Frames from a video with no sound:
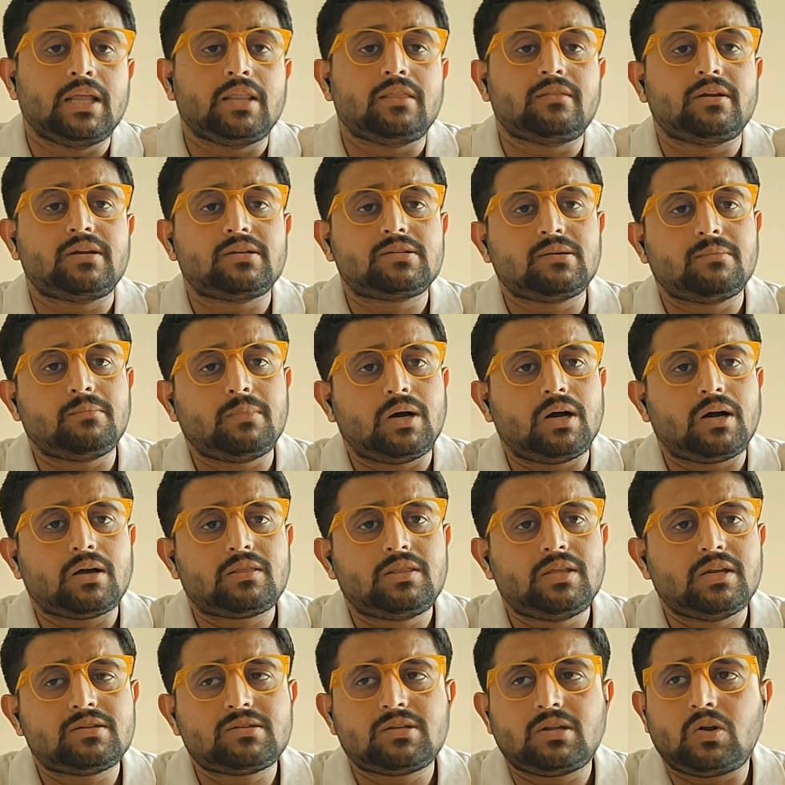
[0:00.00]
There is
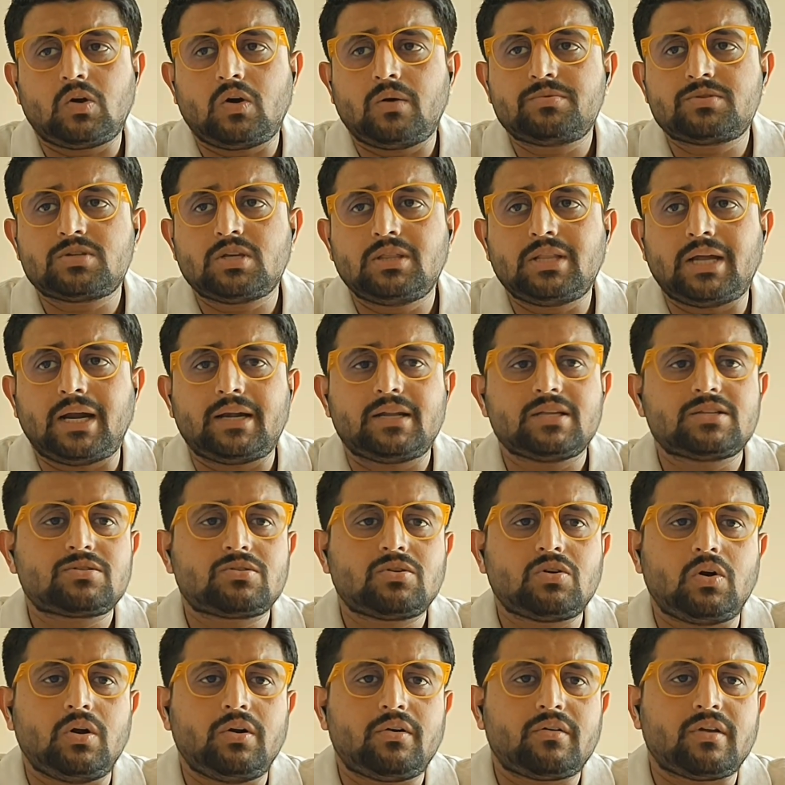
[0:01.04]
an option that is
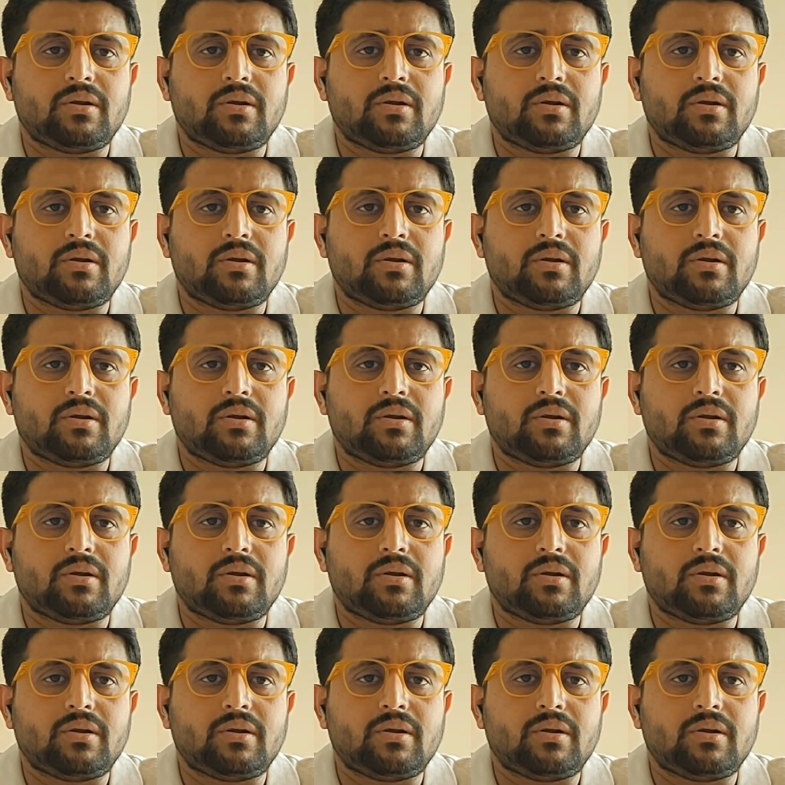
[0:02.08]
called